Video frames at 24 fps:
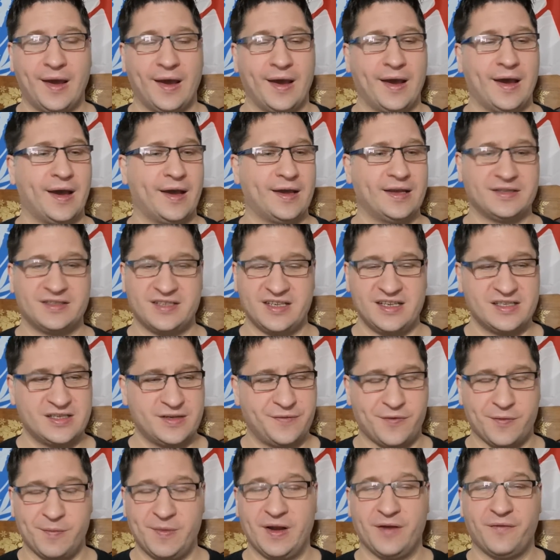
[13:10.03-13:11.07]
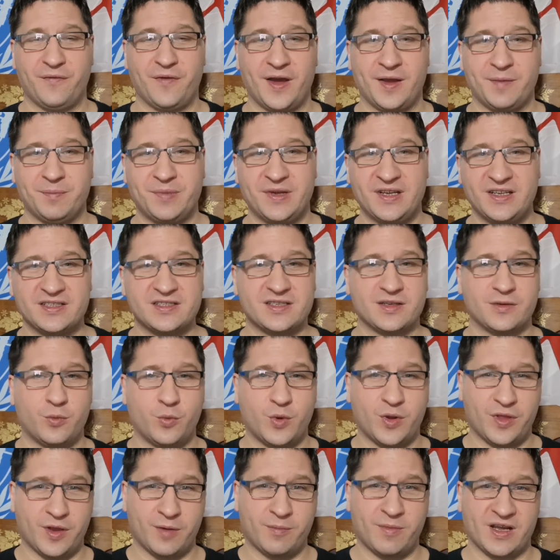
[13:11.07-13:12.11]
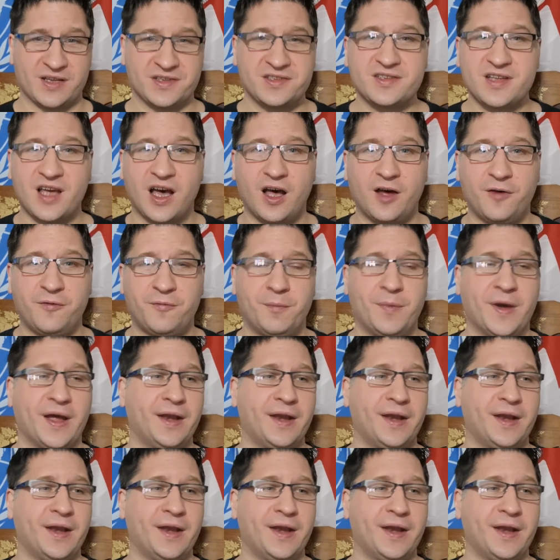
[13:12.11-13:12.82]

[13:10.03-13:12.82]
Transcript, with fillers: Uh, it's easy for me to find peace within myself,